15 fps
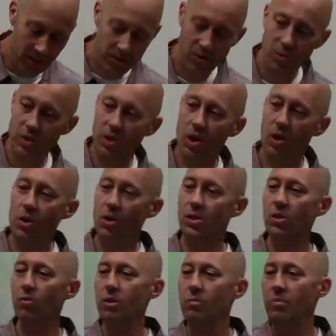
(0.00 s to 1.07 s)
was called to
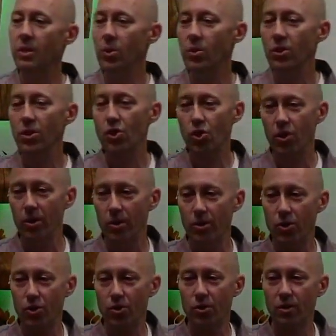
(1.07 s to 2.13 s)
rebuild a
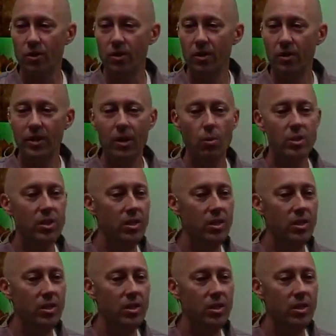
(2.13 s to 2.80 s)
church that was in